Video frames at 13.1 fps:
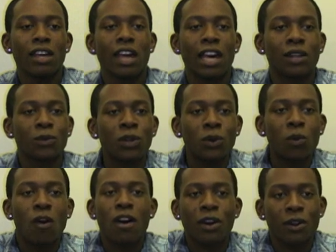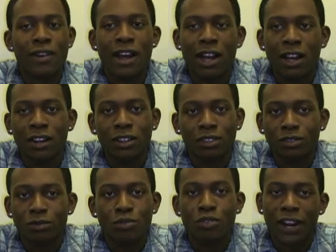and would walk around
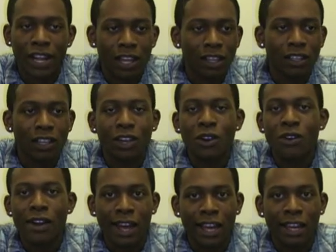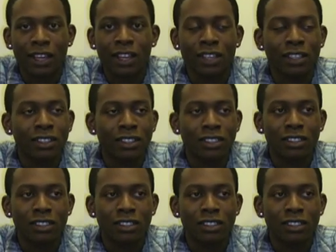praying and crying, and